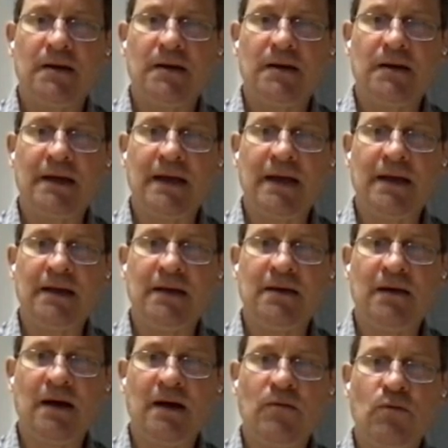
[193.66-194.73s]
Again, here
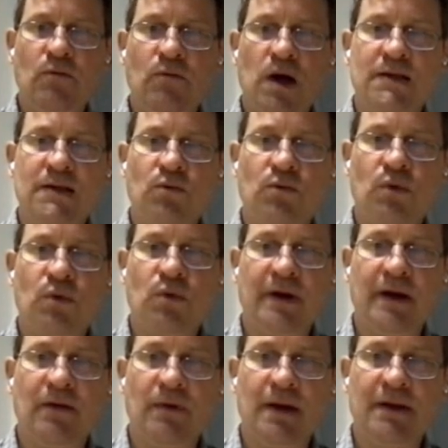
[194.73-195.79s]
I was
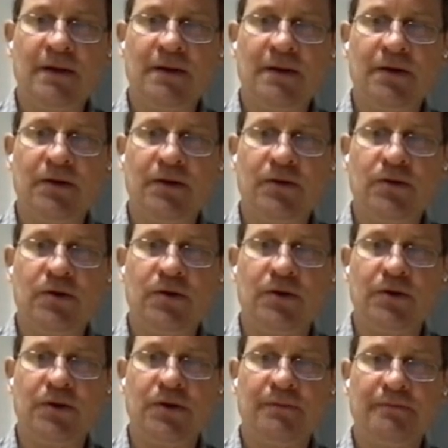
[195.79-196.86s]
wondering whether you could
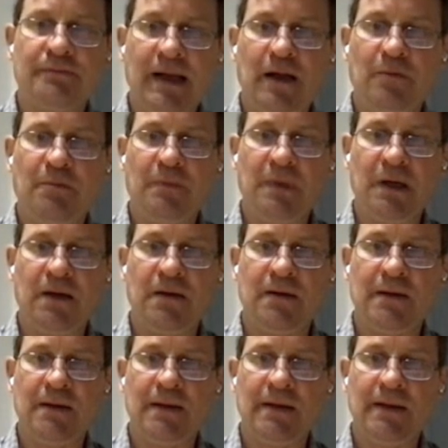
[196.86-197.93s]
help me.
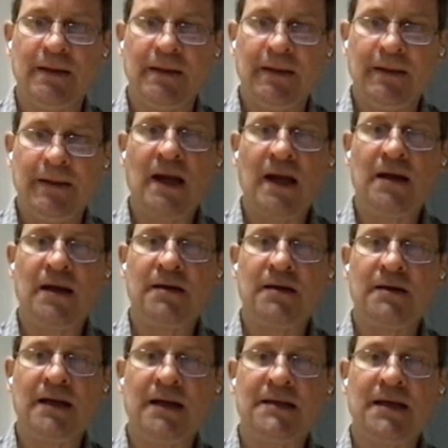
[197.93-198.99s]
And
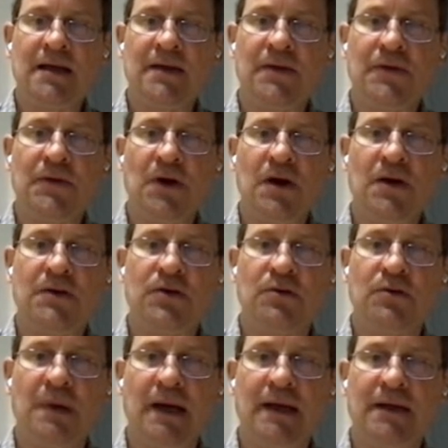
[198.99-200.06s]
yes, I thought you
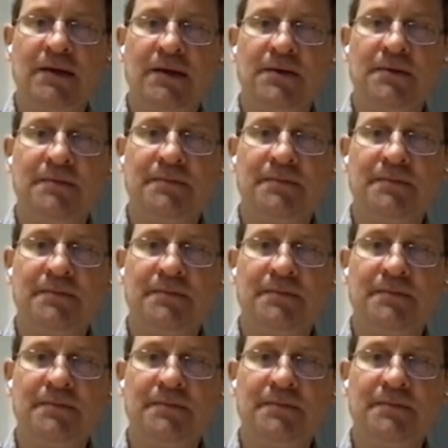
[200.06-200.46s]
might.